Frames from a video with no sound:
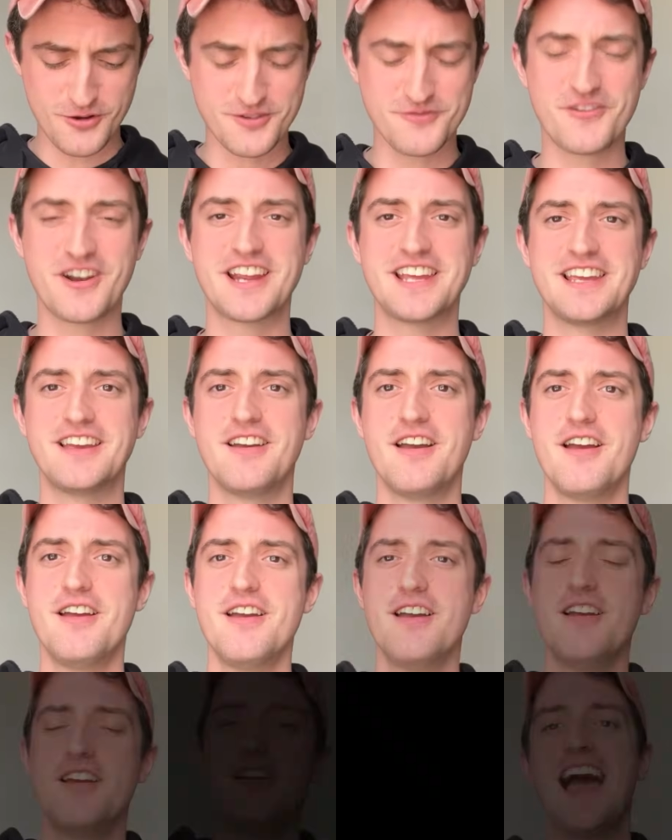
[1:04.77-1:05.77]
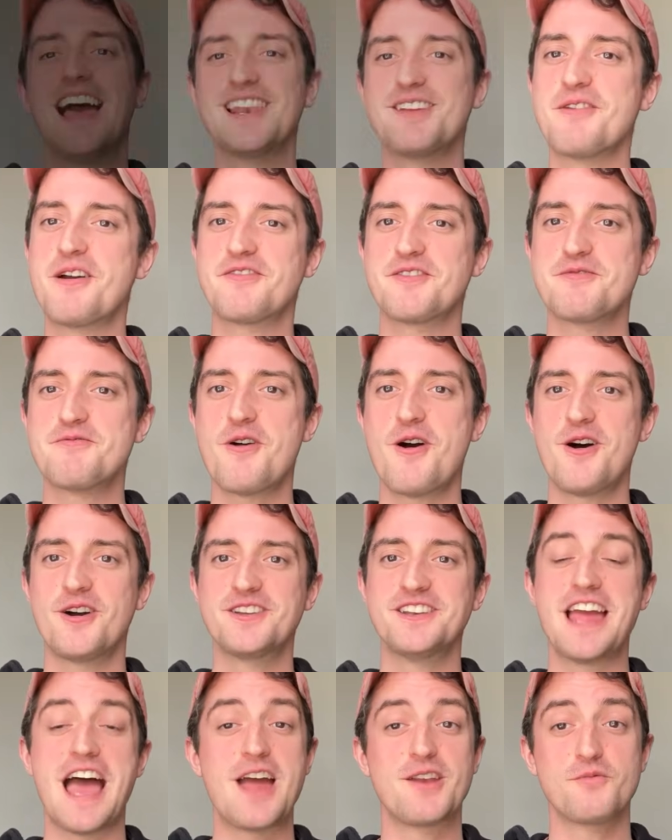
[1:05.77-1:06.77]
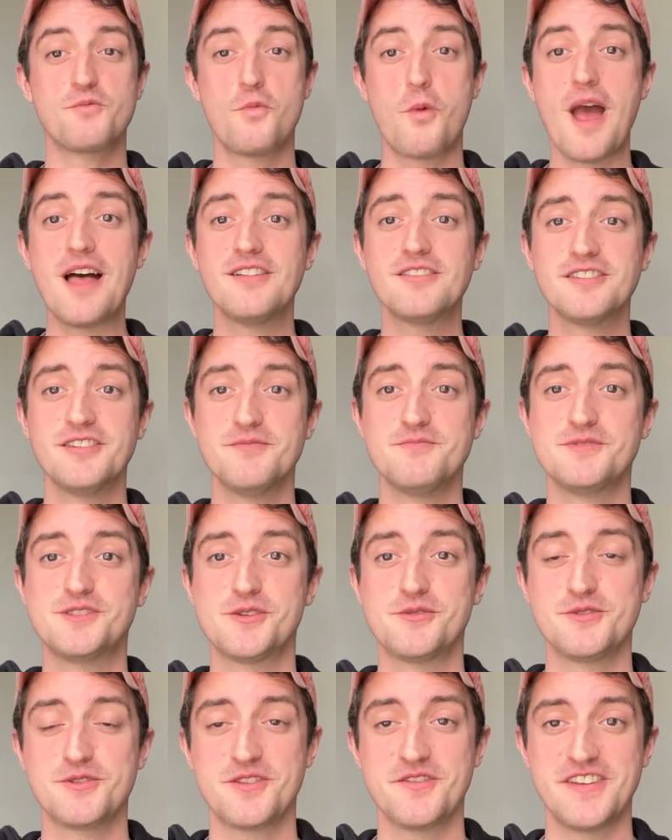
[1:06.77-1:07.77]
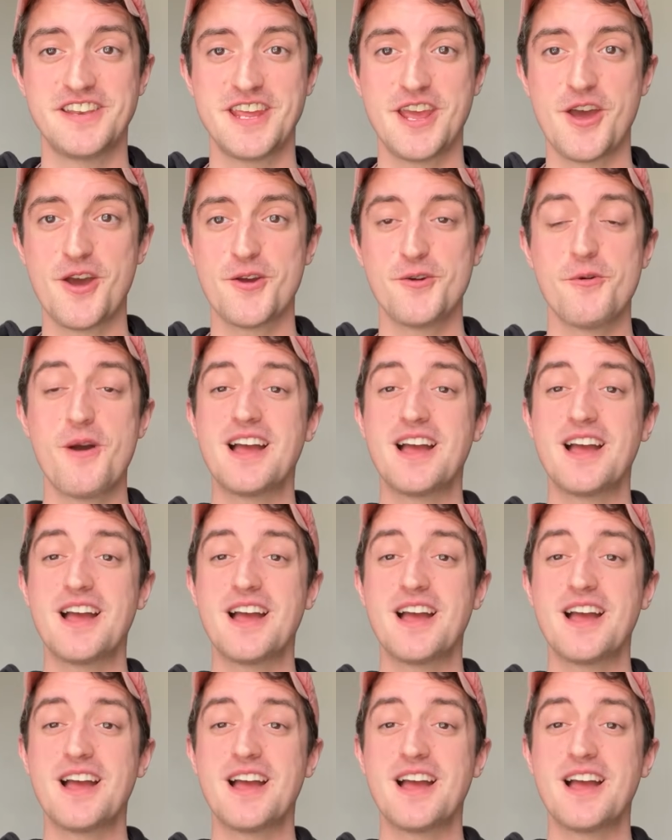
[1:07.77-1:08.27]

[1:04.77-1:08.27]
Right. Hello everyone, and welcome to another video.